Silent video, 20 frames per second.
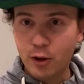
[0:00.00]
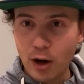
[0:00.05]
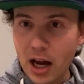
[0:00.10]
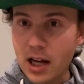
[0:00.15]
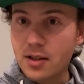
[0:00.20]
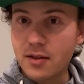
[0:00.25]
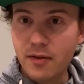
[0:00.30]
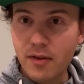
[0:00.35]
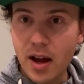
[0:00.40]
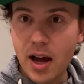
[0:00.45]

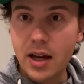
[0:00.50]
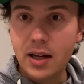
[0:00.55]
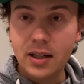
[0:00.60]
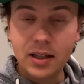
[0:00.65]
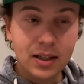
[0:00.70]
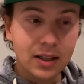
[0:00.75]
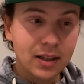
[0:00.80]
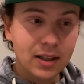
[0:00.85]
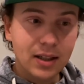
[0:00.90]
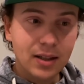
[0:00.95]
grass fed
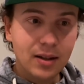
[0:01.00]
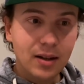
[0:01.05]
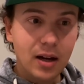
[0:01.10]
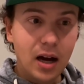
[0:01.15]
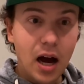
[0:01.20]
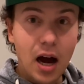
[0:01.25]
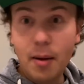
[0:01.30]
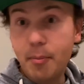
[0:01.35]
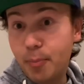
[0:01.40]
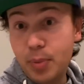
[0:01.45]

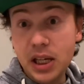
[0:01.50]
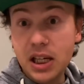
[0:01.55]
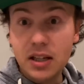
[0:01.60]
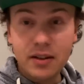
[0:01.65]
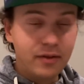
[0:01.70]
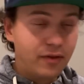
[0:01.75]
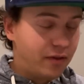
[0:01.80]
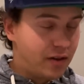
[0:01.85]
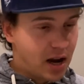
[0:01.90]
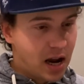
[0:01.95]
uh,
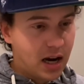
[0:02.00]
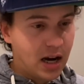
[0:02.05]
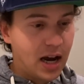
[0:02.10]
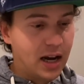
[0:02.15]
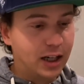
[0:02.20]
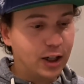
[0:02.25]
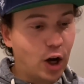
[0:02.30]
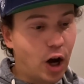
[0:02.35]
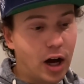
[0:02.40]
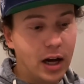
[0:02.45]
beef, and I
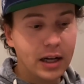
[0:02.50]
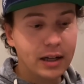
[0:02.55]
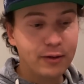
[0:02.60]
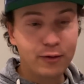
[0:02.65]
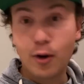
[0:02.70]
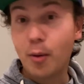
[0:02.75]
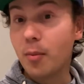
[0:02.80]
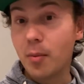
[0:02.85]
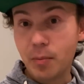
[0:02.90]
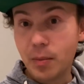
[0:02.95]
got it
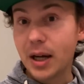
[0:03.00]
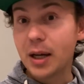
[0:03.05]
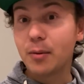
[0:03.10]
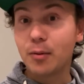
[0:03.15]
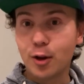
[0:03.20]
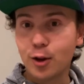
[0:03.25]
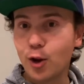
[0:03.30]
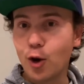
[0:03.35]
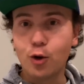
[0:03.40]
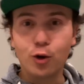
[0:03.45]
from
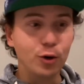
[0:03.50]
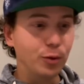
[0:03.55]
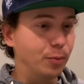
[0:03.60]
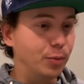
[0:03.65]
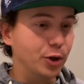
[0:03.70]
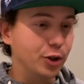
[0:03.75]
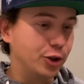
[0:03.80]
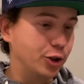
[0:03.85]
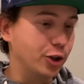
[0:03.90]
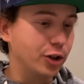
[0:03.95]
like a local
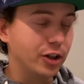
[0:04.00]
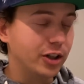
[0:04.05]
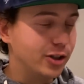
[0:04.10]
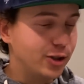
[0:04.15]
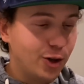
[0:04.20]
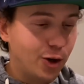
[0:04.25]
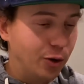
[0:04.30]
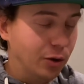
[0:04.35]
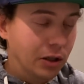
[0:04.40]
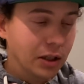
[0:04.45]
butcher. And
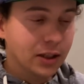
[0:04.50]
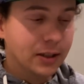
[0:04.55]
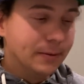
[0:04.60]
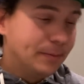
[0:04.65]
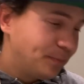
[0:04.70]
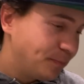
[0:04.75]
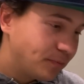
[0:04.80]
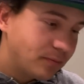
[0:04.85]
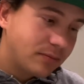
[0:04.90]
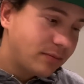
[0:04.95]
so,
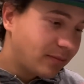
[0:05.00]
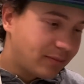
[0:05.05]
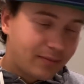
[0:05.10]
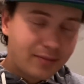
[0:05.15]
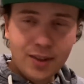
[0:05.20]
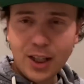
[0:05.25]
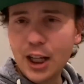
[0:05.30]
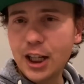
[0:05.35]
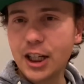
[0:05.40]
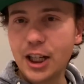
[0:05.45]

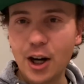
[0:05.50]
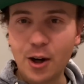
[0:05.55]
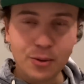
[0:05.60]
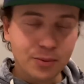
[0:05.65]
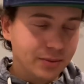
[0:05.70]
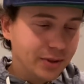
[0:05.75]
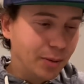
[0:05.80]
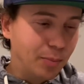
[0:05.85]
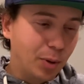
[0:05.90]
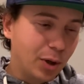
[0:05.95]
you know,
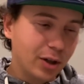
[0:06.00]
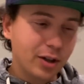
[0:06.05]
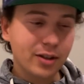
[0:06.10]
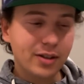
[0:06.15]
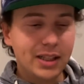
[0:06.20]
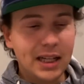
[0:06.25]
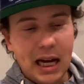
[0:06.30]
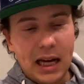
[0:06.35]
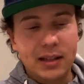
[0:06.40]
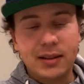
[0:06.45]
the
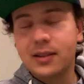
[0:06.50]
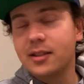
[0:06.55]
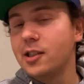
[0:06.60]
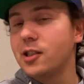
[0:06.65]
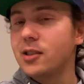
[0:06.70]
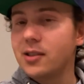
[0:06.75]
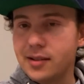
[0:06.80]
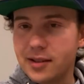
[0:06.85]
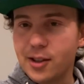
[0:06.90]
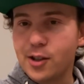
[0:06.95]
burgers, yeah,
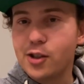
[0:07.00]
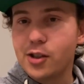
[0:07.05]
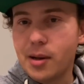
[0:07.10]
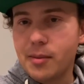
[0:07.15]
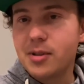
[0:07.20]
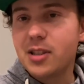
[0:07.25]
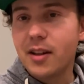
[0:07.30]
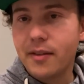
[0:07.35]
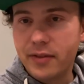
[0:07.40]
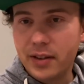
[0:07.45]
there's there's
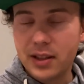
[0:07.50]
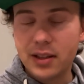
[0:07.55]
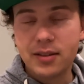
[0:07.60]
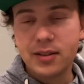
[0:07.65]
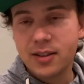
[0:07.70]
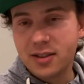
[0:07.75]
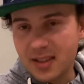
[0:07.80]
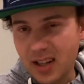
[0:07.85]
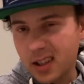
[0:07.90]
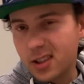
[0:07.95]
some stuff in there
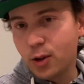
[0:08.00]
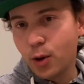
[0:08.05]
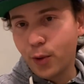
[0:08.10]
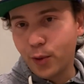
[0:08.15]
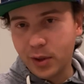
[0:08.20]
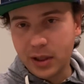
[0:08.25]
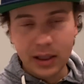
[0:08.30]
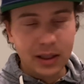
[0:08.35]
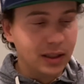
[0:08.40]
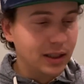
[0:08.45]
that's not
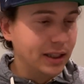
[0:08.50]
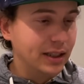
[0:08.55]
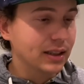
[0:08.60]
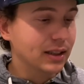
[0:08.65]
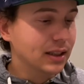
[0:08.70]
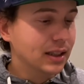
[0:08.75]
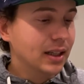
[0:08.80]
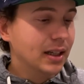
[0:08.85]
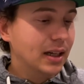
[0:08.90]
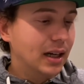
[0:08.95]
totally clean
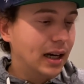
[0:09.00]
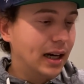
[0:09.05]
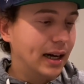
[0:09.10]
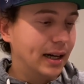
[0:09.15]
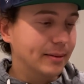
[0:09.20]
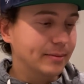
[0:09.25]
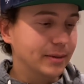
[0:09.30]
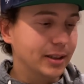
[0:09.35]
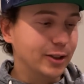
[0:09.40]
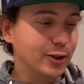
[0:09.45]

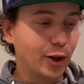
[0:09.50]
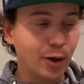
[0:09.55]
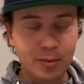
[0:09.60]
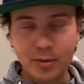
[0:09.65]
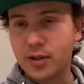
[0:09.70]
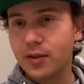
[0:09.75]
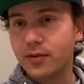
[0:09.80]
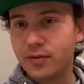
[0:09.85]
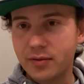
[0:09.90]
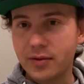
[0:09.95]
um, in
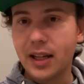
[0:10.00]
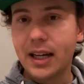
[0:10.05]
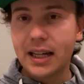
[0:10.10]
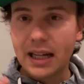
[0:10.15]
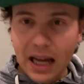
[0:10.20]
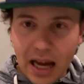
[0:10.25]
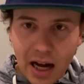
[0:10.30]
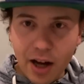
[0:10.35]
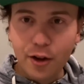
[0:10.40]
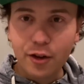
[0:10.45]
terms of
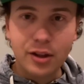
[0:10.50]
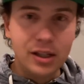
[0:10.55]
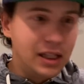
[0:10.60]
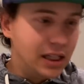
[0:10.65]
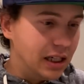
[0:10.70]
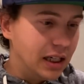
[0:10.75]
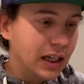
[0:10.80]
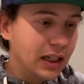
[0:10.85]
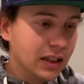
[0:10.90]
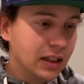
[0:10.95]
like healthy
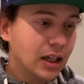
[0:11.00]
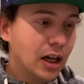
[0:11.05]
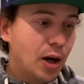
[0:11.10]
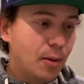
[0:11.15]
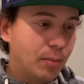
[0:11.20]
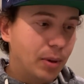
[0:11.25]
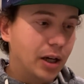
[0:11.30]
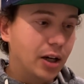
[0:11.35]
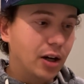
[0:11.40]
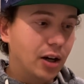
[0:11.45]
eating,
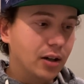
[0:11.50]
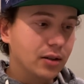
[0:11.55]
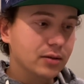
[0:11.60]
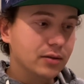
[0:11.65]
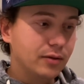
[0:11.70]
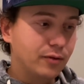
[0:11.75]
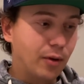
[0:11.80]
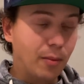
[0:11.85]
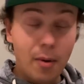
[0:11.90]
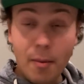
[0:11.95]
but
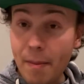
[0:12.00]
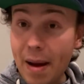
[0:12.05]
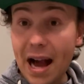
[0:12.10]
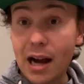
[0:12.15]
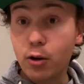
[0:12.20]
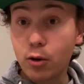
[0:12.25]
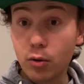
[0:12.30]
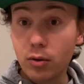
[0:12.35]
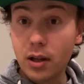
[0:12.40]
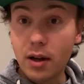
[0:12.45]
from a
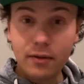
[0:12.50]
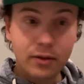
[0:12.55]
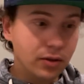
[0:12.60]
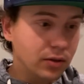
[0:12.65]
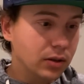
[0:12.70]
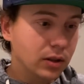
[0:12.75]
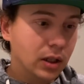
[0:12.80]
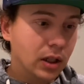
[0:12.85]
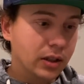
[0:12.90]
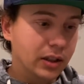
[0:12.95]
macro
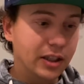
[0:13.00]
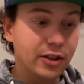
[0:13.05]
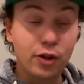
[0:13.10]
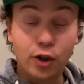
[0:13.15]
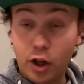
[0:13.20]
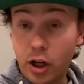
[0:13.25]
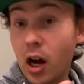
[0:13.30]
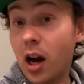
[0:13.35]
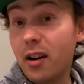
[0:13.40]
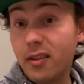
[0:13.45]
level, these are
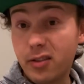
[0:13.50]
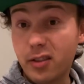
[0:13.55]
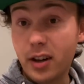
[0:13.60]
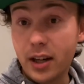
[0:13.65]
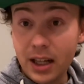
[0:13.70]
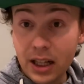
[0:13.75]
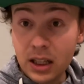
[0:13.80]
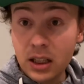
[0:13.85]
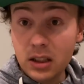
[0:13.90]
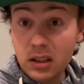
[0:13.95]

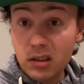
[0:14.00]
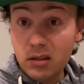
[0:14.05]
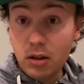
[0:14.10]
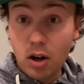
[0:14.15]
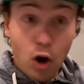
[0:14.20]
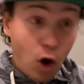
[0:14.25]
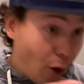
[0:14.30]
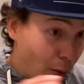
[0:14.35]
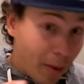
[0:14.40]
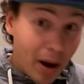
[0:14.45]
covering
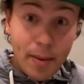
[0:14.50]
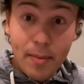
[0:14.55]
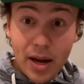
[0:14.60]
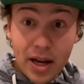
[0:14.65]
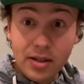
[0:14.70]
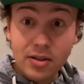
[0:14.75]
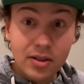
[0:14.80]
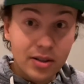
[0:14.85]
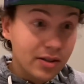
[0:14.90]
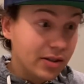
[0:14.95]
all my
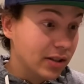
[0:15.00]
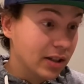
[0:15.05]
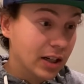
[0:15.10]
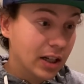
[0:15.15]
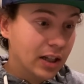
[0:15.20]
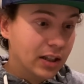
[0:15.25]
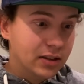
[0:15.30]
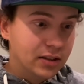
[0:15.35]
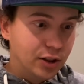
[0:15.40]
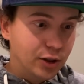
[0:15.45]
bases
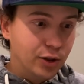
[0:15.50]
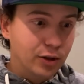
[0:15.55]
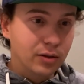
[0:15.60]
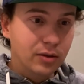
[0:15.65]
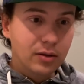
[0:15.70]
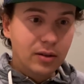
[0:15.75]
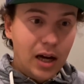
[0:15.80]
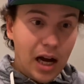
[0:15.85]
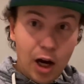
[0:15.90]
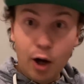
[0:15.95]

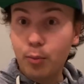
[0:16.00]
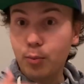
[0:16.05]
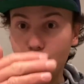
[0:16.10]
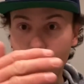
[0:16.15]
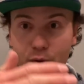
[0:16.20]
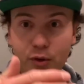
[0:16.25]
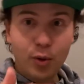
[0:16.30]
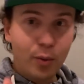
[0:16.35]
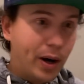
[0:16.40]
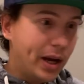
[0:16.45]
to help
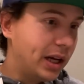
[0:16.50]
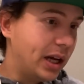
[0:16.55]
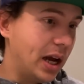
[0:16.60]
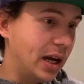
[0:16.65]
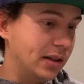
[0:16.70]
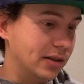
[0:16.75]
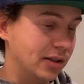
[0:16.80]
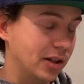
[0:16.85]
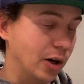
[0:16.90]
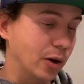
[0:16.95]
move the weight
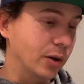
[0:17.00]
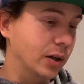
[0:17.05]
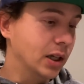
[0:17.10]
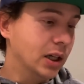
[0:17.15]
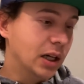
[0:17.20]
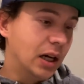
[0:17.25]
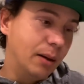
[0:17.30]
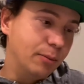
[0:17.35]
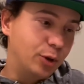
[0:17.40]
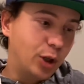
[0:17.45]
gain. So
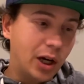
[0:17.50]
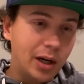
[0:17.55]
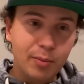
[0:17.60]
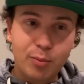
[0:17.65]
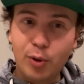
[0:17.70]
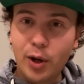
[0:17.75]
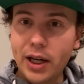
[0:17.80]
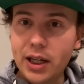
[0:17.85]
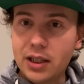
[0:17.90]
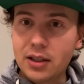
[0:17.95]
I'm trying to
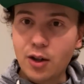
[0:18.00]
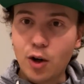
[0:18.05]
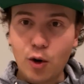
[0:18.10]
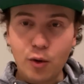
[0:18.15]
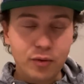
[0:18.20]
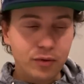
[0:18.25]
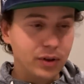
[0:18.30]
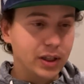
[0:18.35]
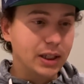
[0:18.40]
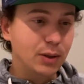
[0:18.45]
break
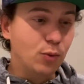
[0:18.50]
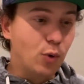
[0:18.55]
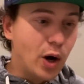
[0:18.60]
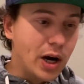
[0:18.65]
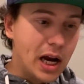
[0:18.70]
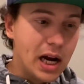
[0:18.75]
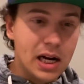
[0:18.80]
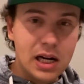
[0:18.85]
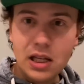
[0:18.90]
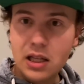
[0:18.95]
hopefully
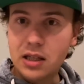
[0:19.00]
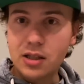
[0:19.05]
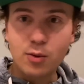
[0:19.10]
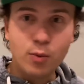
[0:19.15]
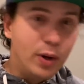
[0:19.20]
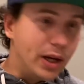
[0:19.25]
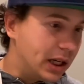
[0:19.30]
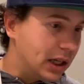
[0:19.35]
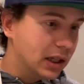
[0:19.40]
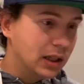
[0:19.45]
180 this
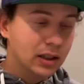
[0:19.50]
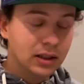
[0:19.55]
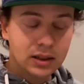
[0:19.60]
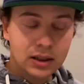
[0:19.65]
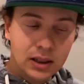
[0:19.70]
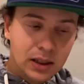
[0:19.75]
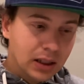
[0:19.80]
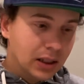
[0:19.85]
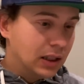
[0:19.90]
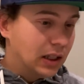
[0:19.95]
week.
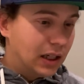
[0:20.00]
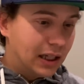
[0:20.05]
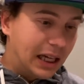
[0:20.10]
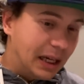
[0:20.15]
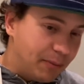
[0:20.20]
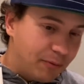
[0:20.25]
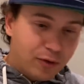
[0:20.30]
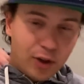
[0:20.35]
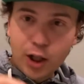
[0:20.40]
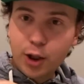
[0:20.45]
I
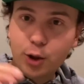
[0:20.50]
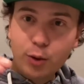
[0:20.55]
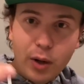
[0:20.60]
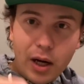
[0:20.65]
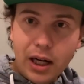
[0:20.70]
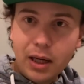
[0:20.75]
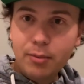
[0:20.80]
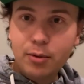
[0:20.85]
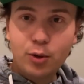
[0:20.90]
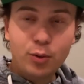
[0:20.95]
keep
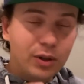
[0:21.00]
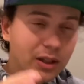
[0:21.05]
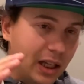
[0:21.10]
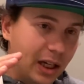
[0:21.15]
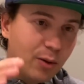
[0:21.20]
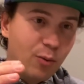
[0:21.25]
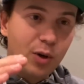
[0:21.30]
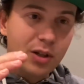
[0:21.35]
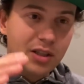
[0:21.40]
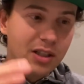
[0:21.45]
fluctuating between
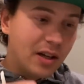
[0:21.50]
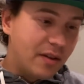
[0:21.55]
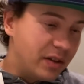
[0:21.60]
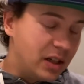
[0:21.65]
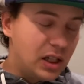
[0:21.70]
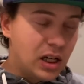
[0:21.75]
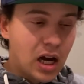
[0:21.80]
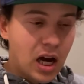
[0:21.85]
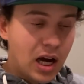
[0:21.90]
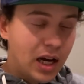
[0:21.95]
like
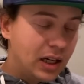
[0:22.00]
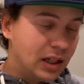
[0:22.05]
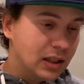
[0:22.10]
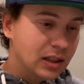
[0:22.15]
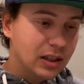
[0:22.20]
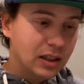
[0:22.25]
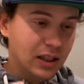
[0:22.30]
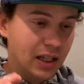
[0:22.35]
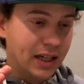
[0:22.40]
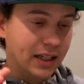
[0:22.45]
179
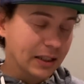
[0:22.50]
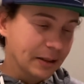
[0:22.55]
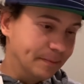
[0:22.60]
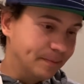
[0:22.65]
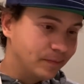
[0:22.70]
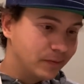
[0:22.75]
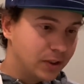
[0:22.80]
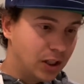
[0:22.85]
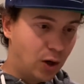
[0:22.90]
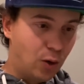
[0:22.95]
and like
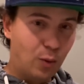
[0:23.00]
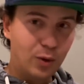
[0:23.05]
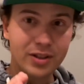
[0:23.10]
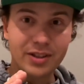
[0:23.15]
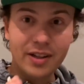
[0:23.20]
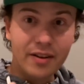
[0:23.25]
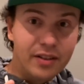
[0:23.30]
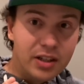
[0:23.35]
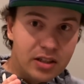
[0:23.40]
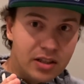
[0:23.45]

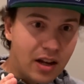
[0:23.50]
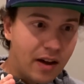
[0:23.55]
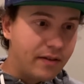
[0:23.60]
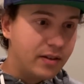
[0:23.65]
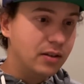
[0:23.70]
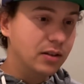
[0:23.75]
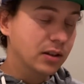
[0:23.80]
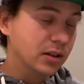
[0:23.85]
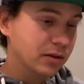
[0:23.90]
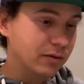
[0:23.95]

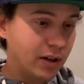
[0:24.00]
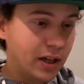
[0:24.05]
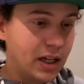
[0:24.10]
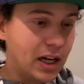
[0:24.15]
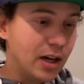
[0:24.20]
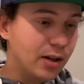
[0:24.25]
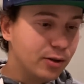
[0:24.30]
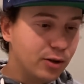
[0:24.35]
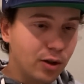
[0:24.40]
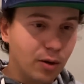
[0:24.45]
177 right
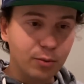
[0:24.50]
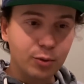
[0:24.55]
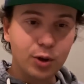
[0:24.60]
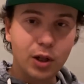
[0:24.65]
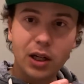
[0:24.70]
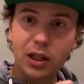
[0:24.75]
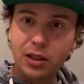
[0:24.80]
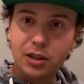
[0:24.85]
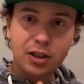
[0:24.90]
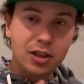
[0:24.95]
now. So I'm
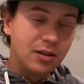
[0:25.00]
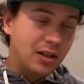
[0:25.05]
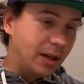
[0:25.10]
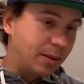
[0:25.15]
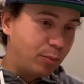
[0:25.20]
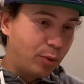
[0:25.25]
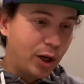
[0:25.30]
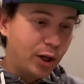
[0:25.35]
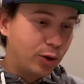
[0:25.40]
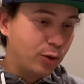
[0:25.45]
trying to just
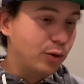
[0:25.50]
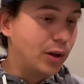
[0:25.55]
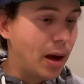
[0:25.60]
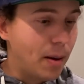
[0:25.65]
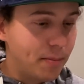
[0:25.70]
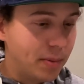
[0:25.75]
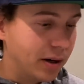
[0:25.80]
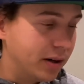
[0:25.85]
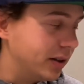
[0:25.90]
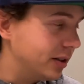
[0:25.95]
like break through
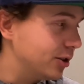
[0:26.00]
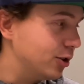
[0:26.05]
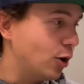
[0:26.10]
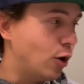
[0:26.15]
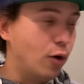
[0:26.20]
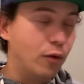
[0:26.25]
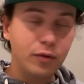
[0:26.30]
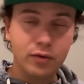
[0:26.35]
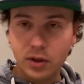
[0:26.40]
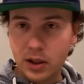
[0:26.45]
that barrier. So
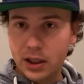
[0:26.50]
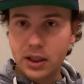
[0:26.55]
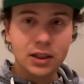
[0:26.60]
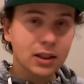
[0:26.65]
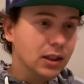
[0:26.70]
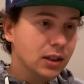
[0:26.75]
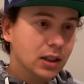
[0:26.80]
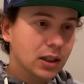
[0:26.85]
hopefully